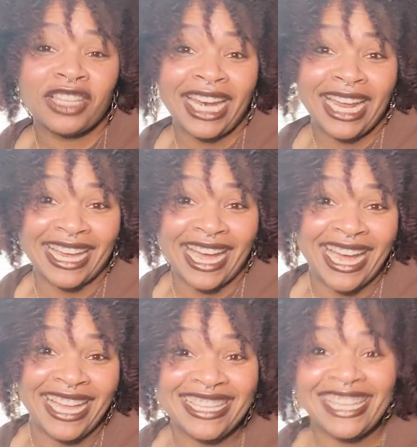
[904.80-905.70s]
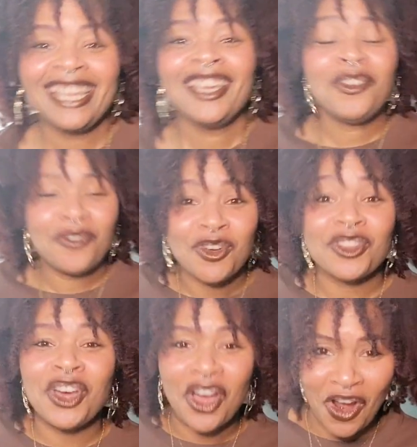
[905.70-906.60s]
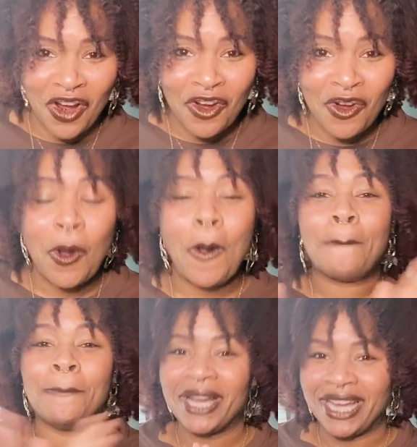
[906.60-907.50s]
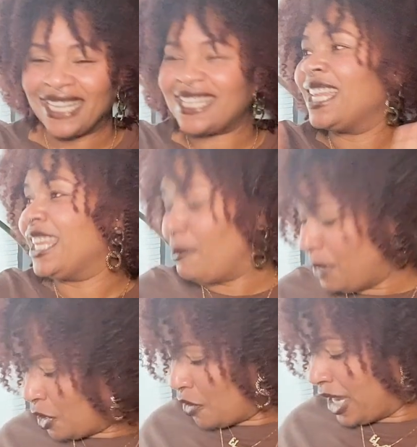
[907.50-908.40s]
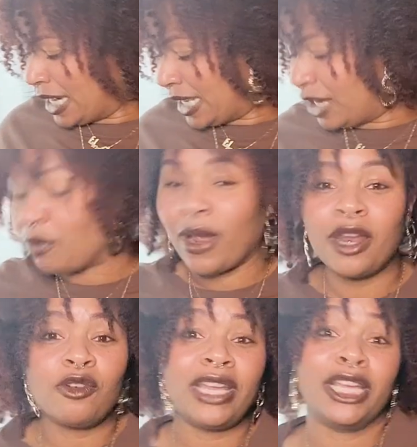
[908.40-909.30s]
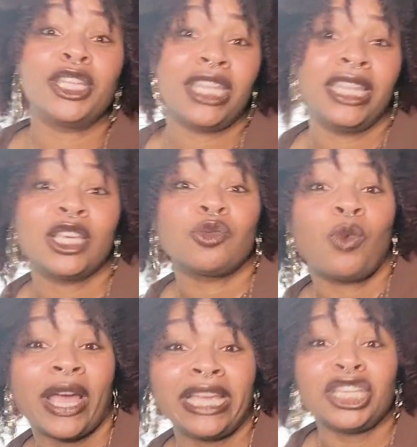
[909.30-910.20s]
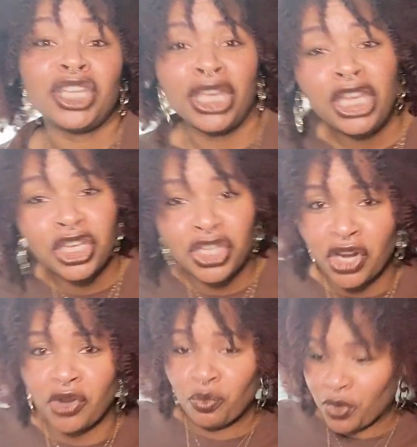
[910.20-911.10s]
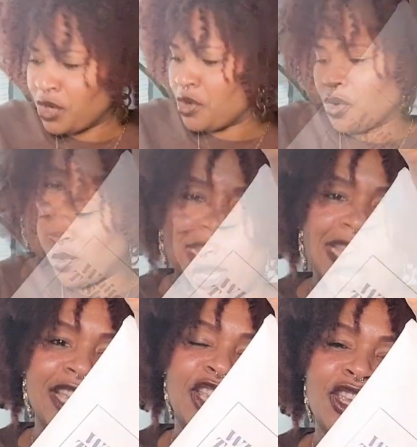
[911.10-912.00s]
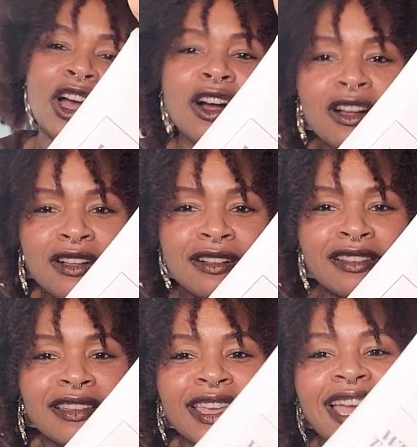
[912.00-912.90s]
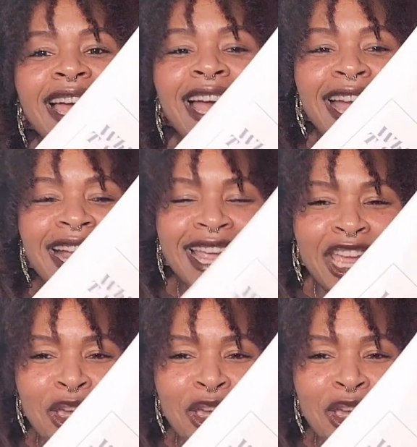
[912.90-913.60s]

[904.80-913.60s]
got for the haul. But let me go ahead and get right on into this white t-shirt real quick. Y'all, I am